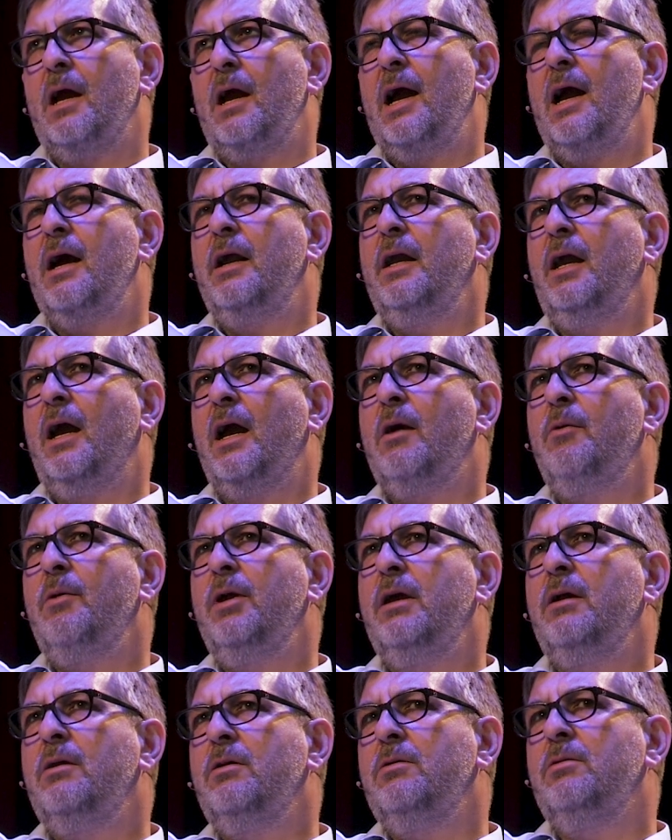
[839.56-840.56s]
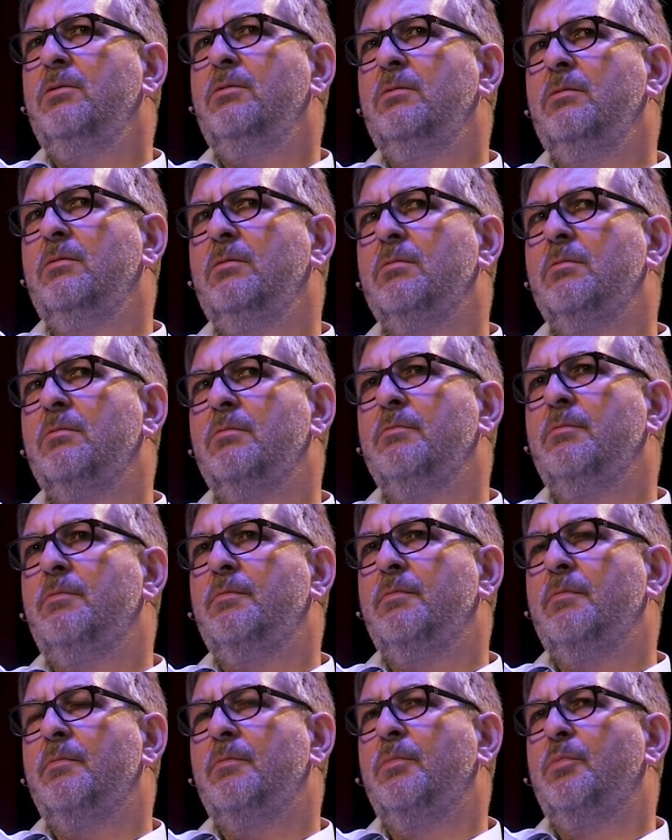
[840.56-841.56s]
how are you
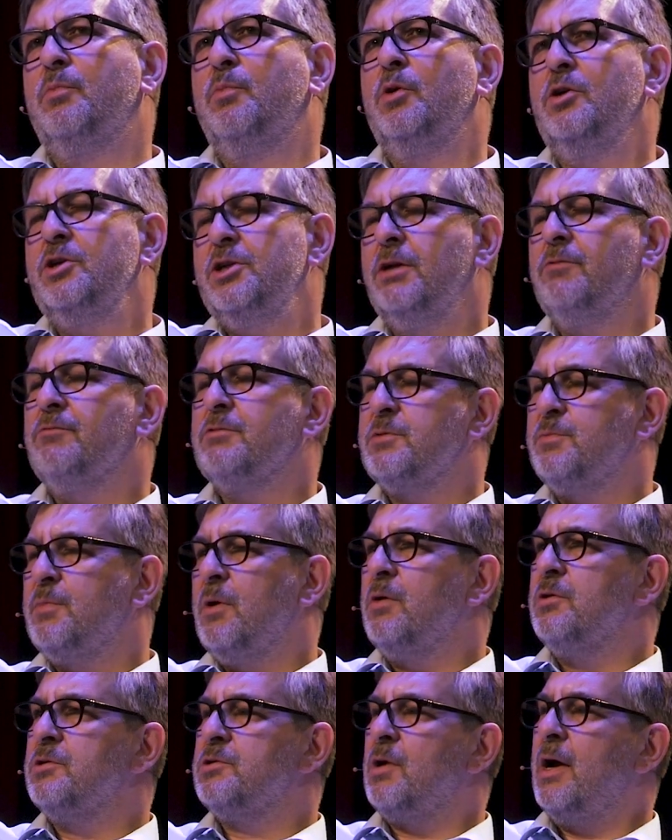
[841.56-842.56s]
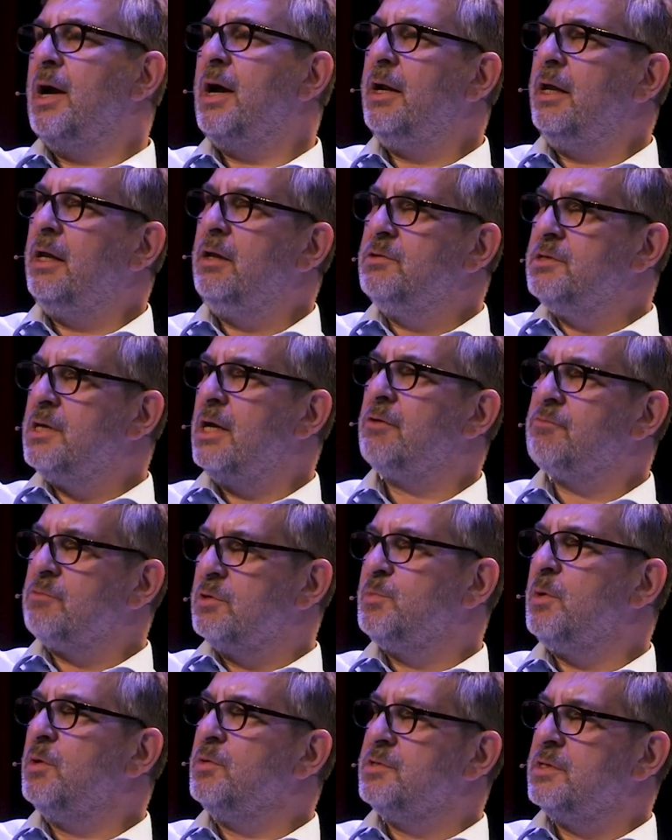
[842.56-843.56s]
pushing response, or how do you take
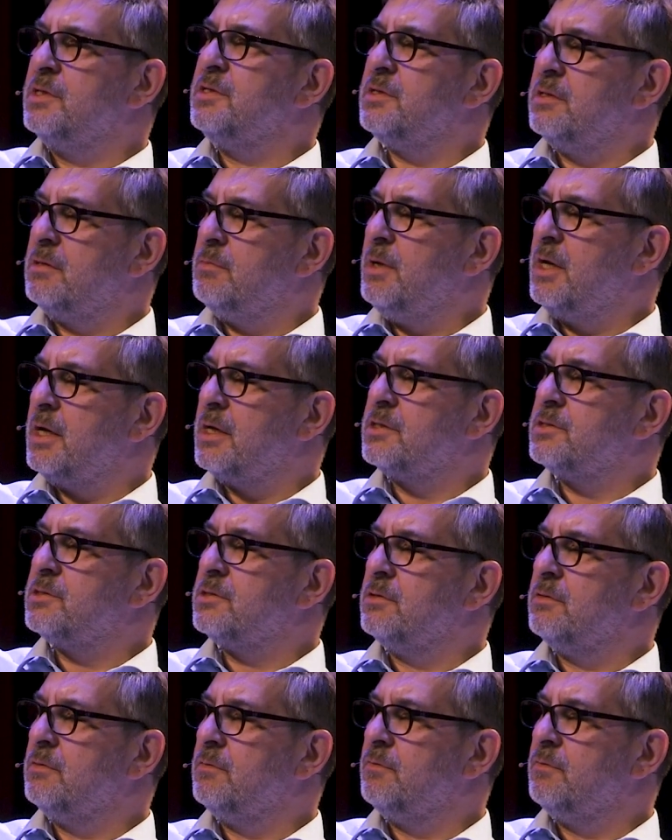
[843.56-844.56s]
response into the mix